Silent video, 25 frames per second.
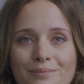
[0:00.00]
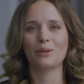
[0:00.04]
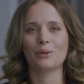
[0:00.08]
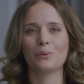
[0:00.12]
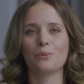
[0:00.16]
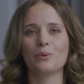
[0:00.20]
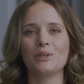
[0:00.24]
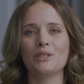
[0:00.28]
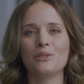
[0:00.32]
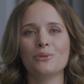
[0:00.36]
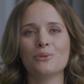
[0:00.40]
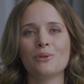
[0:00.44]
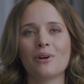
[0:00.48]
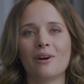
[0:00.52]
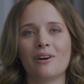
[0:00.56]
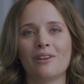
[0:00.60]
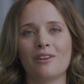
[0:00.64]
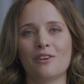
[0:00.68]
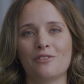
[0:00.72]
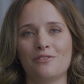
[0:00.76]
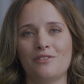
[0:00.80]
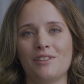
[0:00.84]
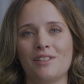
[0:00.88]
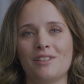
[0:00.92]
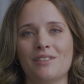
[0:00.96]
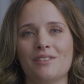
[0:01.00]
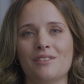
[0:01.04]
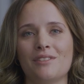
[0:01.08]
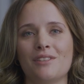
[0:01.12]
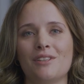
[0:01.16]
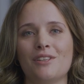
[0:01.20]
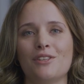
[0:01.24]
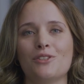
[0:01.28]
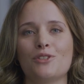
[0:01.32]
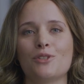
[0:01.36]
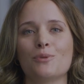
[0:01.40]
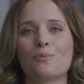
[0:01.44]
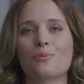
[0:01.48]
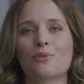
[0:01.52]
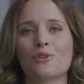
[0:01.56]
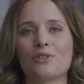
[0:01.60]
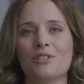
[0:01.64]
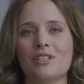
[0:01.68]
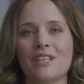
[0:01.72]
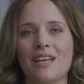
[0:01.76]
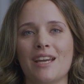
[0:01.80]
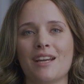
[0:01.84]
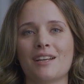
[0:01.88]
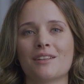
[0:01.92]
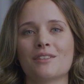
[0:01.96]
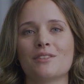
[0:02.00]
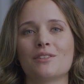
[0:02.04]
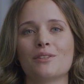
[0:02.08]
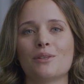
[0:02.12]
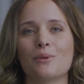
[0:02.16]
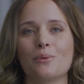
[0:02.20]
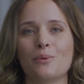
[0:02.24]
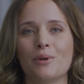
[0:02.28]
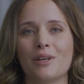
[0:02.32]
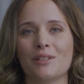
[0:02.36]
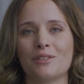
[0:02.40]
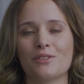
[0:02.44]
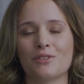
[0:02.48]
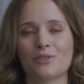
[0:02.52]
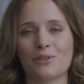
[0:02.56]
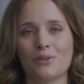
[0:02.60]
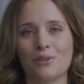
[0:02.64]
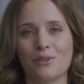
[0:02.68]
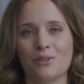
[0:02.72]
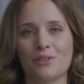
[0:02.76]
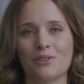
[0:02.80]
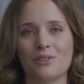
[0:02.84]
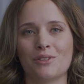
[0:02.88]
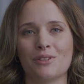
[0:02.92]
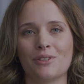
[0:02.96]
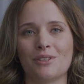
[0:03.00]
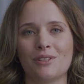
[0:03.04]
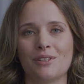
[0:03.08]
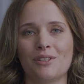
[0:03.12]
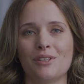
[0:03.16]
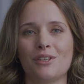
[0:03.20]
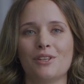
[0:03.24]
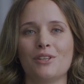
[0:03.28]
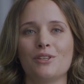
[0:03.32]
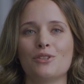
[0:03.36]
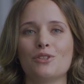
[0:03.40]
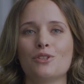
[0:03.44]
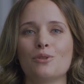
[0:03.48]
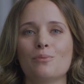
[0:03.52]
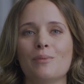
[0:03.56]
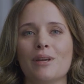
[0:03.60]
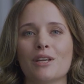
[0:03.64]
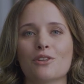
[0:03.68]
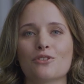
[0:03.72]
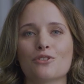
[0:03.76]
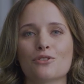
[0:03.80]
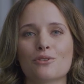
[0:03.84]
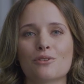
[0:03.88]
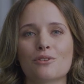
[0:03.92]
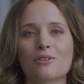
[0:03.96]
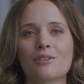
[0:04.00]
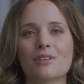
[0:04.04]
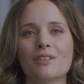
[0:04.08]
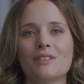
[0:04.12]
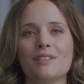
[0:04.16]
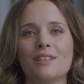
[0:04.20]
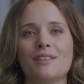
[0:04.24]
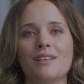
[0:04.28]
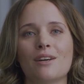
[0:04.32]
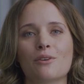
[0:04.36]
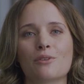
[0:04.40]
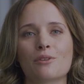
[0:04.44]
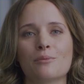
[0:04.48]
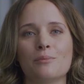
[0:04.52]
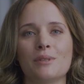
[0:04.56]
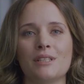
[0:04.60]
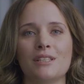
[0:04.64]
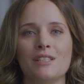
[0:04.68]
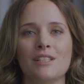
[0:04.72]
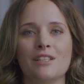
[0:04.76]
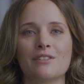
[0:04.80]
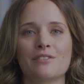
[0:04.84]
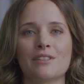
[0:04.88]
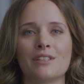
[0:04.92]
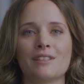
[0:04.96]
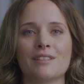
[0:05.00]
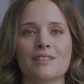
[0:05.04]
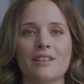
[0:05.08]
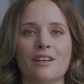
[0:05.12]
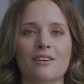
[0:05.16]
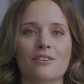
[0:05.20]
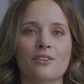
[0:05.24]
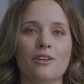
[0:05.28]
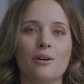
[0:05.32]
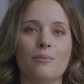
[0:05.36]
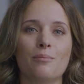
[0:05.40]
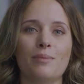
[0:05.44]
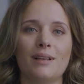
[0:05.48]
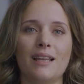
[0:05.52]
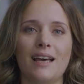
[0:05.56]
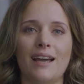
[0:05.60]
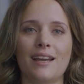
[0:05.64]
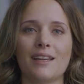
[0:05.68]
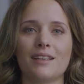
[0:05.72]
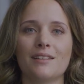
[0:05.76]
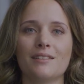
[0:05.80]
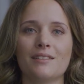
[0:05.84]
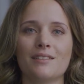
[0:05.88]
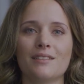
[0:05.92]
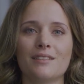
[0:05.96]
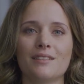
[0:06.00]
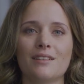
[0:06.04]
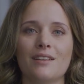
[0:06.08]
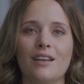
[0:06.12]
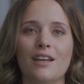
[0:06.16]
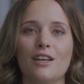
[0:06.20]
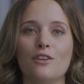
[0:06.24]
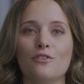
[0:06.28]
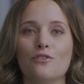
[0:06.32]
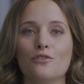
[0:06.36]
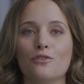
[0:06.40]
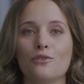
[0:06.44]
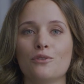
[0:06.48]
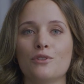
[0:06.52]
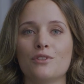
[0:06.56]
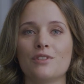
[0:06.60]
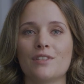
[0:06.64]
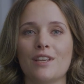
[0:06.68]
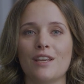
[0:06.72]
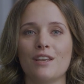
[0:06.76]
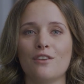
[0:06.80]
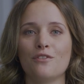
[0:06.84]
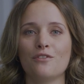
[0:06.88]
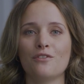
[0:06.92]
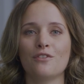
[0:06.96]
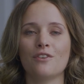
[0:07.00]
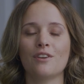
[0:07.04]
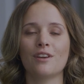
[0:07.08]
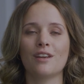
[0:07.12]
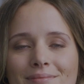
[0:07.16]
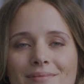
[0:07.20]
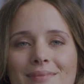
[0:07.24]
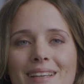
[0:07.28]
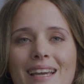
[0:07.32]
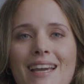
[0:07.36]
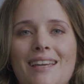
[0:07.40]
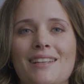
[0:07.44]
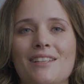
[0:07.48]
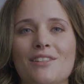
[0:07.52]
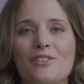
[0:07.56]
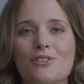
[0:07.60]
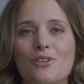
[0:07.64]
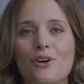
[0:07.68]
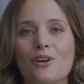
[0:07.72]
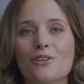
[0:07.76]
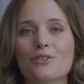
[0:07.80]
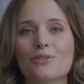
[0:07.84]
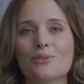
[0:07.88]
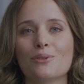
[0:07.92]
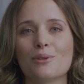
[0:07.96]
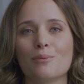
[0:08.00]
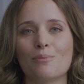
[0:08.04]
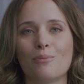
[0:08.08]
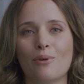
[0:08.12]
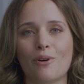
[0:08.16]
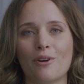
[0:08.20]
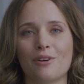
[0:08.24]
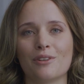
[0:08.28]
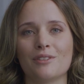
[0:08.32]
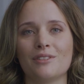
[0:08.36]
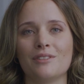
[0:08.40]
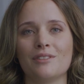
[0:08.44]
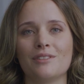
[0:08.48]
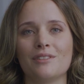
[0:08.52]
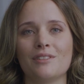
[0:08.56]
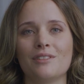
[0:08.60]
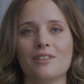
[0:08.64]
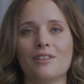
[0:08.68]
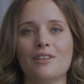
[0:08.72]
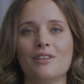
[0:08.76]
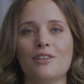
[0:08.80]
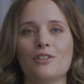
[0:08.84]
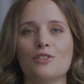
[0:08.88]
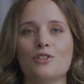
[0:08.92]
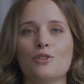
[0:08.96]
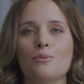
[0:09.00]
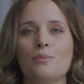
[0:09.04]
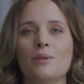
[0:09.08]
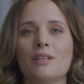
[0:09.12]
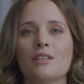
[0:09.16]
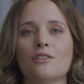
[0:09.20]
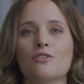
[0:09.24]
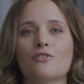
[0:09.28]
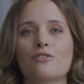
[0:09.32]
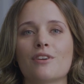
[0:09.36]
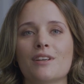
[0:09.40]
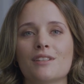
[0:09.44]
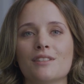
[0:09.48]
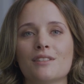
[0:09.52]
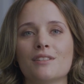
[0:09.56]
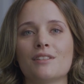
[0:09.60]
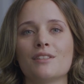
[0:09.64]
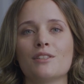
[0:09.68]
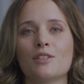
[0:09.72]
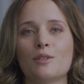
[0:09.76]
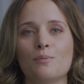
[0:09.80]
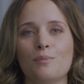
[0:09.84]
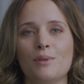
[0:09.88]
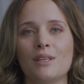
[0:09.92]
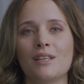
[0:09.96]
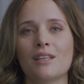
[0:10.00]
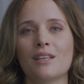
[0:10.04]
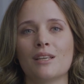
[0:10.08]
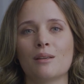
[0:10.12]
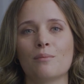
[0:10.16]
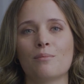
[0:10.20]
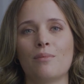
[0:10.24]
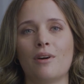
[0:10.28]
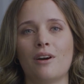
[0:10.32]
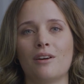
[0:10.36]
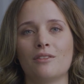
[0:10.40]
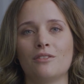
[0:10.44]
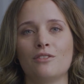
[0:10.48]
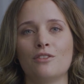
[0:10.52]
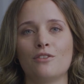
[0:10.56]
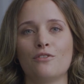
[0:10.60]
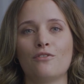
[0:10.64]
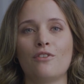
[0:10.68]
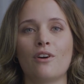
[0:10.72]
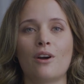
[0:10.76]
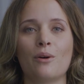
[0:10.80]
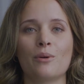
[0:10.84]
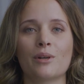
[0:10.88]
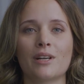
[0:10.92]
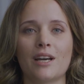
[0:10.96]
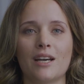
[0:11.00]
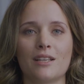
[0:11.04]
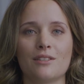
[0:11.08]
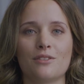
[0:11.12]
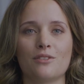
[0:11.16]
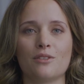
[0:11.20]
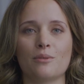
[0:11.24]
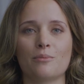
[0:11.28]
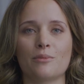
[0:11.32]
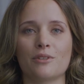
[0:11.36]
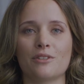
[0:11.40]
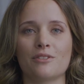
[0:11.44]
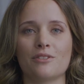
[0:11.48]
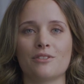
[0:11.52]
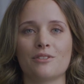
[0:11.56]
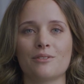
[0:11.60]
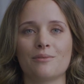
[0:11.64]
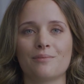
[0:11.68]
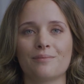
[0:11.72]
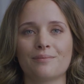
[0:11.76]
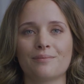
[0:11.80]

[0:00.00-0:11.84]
We do all of this to protect what's good, to make sure that our materials are compliant and food safe, and it's also important to be a trusted speaking partner for our customers.